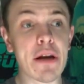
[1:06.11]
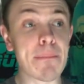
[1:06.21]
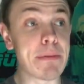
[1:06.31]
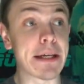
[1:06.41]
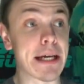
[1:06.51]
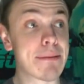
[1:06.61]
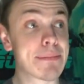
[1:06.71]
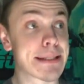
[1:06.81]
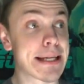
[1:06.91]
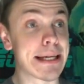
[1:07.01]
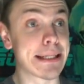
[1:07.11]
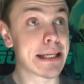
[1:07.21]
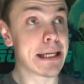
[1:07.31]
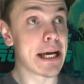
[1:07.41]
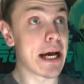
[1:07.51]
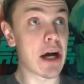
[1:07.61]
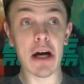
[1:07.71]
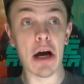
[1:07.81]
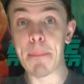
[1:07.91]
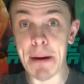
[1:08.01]
and becomes like
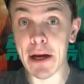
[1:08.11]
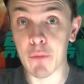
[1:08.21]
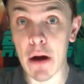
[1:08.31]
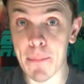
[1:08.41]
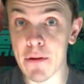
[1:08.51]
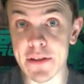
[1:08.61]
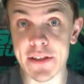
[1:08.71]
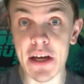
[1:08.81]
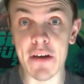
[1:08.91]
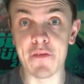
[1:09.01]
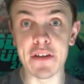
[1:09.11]
uh, a bank robber and stuff.